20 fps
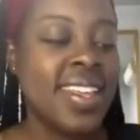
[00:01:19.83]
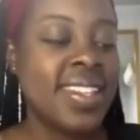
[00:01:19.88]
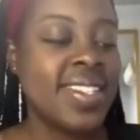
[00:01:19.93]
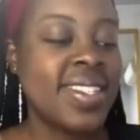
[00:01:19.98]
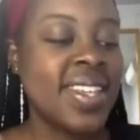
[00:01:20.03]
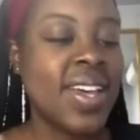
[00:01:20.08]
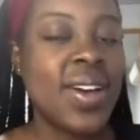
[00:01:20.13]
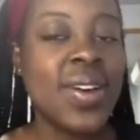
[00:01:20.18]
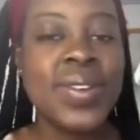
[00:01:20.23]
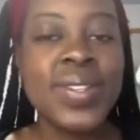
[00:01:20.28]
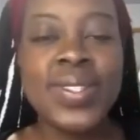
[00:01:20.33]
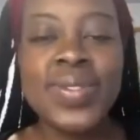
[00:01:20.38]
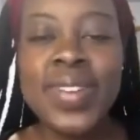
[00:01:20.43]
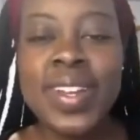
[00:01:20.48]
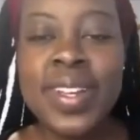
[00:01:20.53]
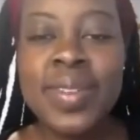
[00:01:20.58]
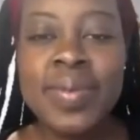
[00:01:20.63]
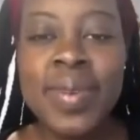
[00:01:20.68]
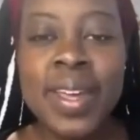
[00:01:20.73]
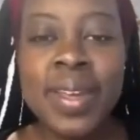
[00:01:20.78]
So it's
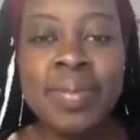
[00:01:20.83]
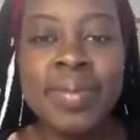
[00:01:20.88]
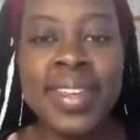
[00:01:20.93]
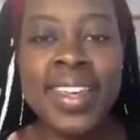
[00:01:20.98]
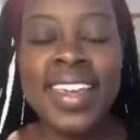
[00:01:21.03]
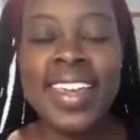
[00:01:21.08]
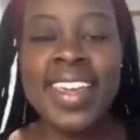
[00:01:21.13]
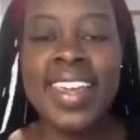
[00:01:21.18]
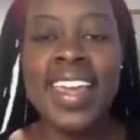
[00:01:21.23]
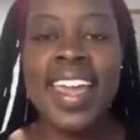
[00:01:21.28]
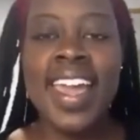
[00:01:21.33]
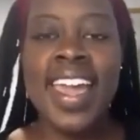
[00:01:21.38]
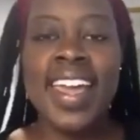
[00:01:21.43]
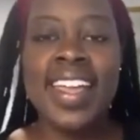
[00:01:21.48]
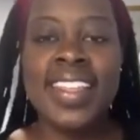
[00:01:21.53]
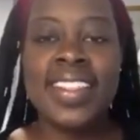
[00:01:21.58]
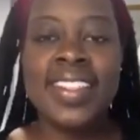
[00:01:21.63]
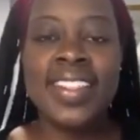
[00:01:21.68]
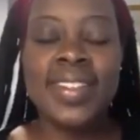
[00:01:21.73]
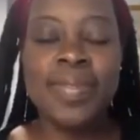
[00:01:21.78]
written by me
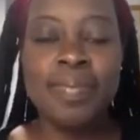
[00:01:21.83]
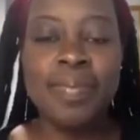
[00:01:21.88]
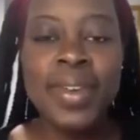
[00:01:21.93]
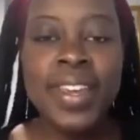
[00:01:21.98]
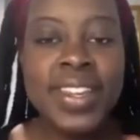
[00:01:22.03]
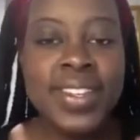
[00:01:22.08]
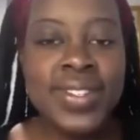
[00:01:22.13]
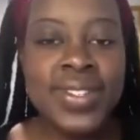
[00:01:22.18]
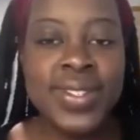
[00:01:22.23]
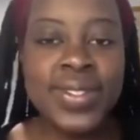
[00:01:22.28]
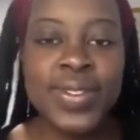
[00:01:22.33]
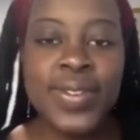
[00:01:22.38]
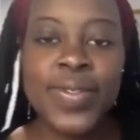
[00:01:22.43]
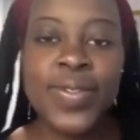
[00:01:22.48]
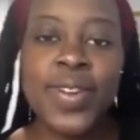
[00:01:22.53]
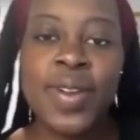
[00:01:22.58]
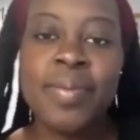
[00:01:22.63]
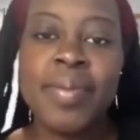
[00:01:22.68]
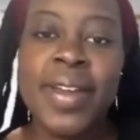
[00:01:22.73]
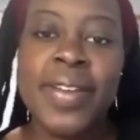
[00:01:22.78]
and the pictures are
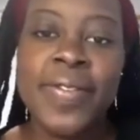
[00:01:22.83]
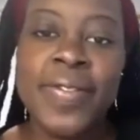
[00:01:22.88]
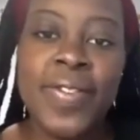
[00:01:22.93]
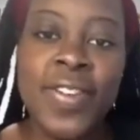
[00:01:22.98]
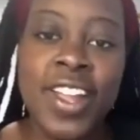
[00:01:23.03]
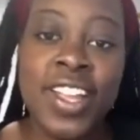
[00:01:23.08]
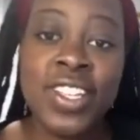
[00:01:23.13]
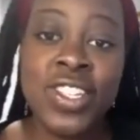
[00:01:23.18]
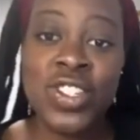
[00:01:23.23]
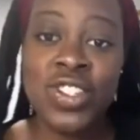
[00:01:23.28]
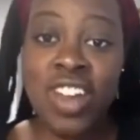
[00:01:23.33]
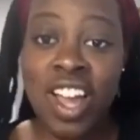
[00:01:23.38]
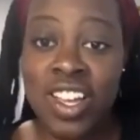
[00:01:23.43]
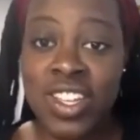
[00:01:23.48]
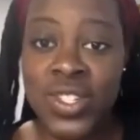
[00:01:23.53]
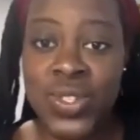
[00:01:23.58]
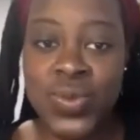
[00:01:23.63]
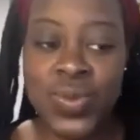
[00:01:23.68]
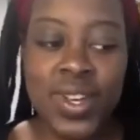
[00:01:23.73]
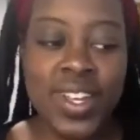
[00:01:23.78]
from my friend
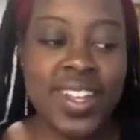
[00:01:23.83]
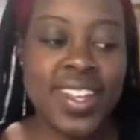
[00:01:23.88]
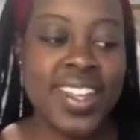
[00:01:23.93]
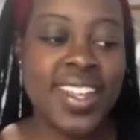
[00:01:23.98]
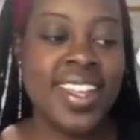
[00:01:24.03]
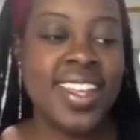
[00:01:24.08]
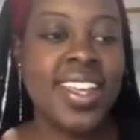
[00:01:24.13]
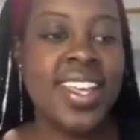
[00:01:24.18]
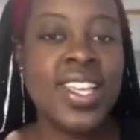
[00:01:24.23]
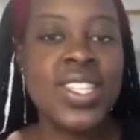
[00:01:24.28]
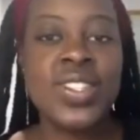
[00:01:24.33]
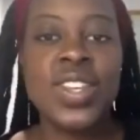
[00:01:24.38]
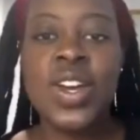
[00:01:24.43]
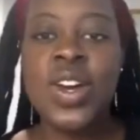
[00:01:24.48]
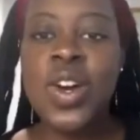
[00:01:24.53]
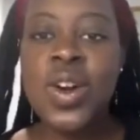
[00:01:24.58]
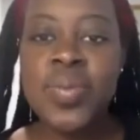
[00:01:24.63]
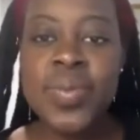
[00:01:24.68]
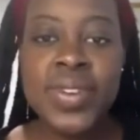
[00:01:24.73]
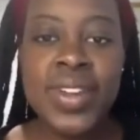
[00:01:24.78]
Joshua. So I
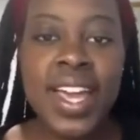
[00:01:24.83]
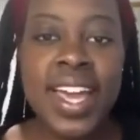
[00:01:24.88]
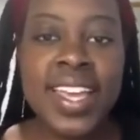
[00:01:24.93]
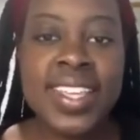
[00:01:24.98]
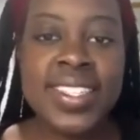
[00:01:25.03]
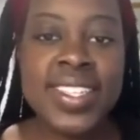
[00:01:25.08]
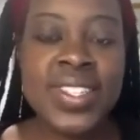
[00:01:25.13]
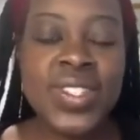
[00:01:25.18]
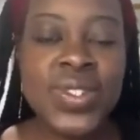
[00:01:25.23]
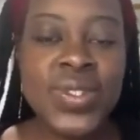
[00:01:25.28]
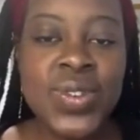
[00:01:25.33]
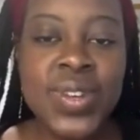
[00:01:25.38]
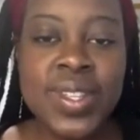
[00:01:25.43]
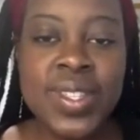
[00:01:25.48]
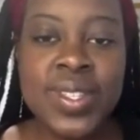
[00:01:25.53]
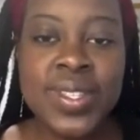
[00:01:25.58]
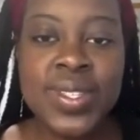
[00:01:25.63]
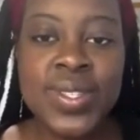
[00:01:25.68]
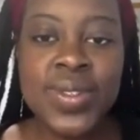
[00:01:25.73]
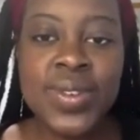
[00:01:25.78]
hope you guys enjoy
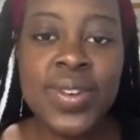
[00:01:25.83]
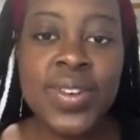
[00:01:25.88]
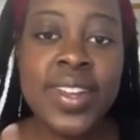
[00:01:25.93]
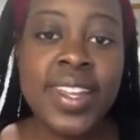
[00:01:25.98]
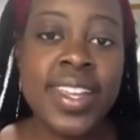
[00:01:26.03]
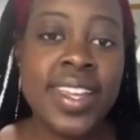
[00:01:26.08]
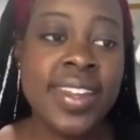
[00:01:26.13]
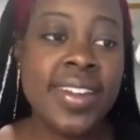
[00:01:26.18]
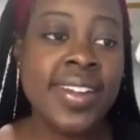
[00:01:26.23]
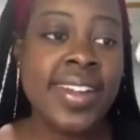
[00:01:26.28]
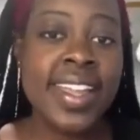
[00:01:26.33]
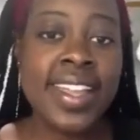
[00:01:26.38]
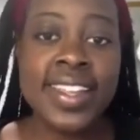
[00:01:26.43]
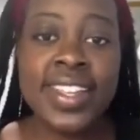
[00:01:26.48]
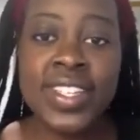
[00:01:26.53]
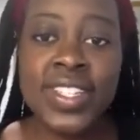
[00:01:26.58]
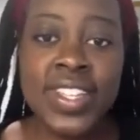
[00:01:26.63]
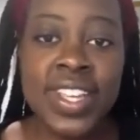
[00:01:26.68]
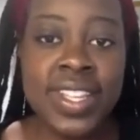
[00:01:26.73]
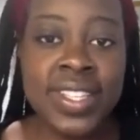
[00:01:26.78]
the story or get
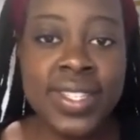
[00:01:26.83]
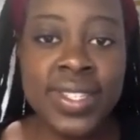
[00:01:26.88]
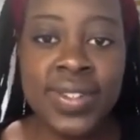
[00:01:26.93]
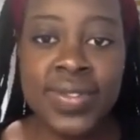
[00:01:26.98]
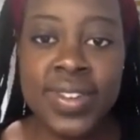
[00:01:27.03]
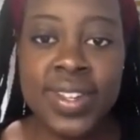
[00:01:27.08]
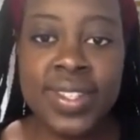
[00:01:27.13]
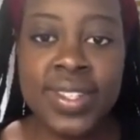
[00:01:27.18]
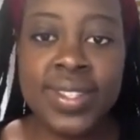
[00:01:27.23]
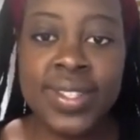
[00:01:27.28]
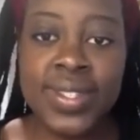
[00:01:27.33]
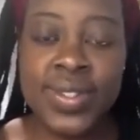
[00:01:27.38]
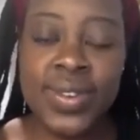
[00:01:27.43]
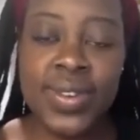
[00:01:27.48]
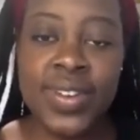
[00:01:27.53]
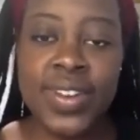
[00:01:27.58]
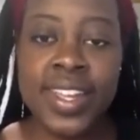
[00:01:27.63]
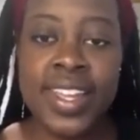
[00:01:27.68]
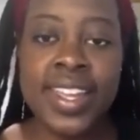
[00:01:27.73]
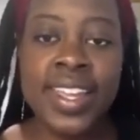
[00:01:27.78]
a chance to read the
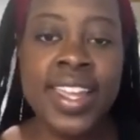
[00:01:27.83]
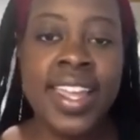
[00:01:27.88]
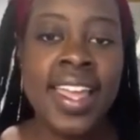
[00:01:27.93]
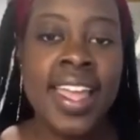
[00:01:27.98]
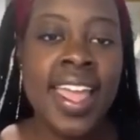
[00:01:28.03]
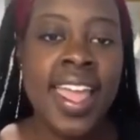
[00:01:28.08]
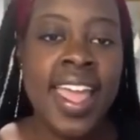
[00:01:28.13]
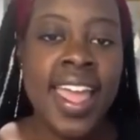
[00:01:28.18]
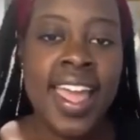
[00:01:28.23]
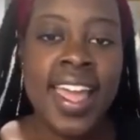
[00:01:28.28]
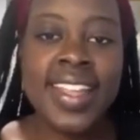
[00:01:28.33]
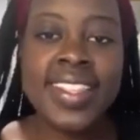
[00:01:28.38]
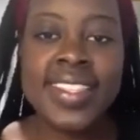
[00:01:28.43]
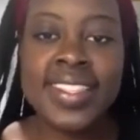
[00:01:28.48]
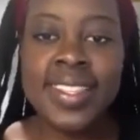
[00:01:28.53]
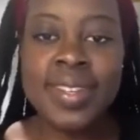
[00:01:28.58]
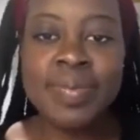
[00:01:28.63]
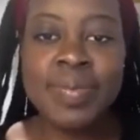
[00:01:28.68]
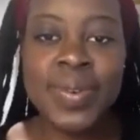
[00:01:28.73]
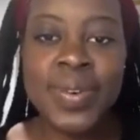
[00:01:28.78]
story at
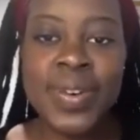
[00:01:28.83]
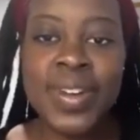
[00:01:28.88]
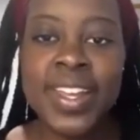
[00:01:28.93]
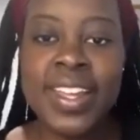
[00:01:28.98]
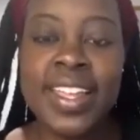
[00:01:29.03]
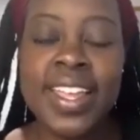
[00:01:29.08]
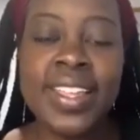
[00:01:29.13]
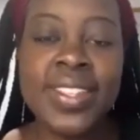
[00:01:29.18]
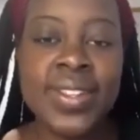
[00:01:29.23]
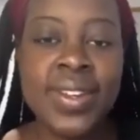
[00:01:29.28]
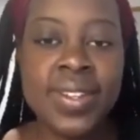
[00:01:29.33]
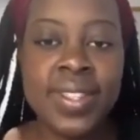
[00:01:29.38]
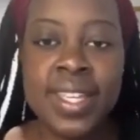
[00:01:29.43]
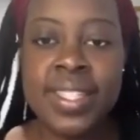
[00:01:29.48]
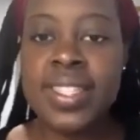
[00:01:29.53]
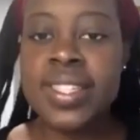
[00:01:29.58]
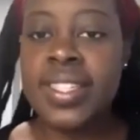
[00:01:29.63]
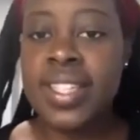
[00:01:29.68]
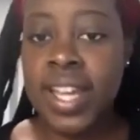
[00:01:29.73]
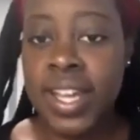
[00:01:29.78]
some point and know
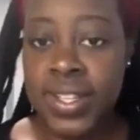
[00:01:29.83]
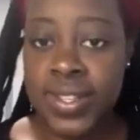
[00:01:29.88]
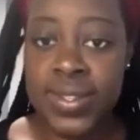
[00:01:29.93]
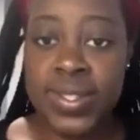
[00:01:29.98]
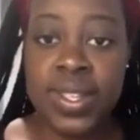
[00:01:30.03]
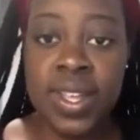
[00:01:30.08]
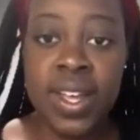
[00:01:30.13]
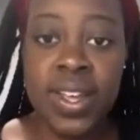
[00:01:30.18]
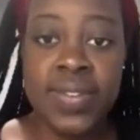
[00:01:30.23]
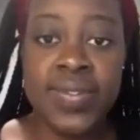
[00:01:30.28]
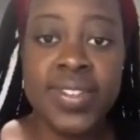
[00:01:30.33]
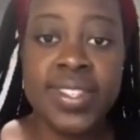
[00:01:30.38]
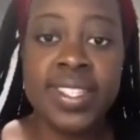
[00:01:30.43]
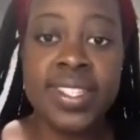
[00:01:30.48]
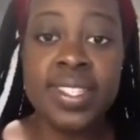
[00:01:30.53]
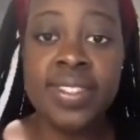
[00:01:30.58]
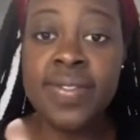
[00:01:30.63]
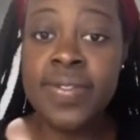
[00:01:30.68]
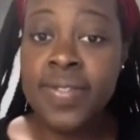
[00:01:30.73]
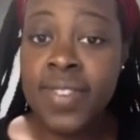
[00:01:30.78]
that the doctor's office
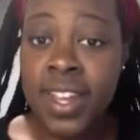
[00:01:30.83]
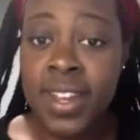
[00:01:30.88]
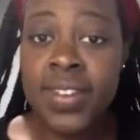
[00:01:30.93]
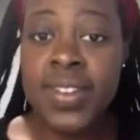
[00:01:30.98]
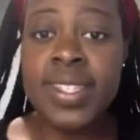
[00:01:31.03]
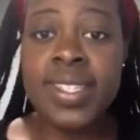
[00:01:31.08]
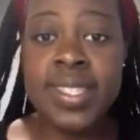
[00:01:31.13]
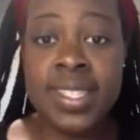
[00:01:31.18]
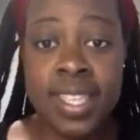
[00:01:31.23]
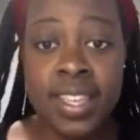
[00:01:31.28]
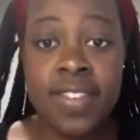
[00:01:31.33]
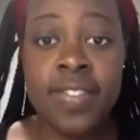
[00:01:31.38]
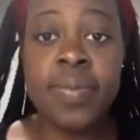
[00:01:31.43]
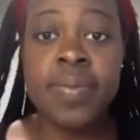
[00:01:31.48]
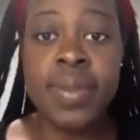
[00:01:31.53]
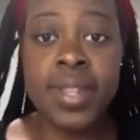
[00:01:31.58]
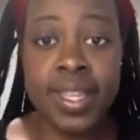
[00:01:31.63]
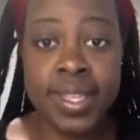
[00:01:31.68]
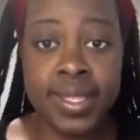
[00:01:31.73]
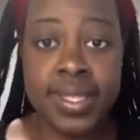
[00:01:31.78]
is a very
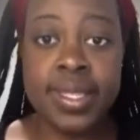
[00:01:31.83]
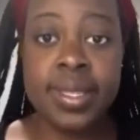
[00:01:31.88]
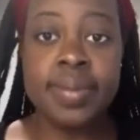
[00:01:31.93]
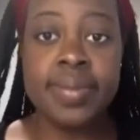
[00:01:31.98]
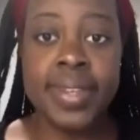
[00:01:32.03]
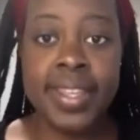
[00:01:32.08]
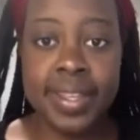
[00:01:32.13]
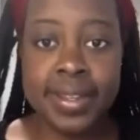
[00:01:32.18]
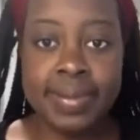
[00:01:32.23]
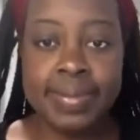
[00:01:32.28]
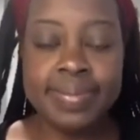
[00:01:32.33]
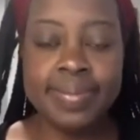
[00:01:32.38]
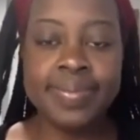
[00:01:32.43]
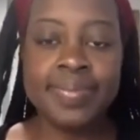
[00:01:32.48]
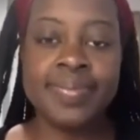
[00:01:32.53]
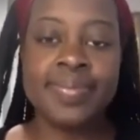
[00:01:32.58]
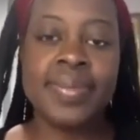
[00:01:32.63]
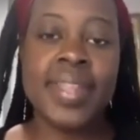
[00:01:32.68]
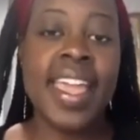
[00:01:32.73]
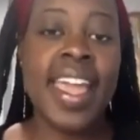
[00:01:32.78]
safe place to be
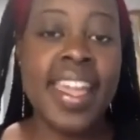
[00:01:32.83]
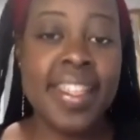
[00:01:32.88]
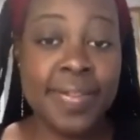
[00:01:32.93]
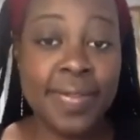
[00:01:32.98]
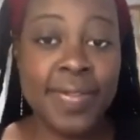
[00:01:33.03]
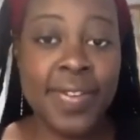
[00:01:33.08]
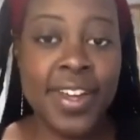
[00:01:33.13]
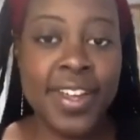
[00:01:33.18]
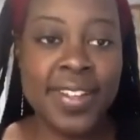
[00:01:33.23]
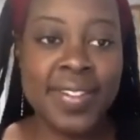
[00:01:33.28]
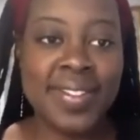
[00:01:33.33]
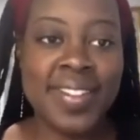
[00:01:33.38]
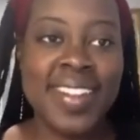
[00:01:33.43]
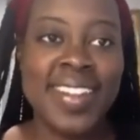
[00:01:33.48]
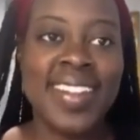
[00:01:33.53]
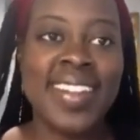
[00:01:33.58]
and fun.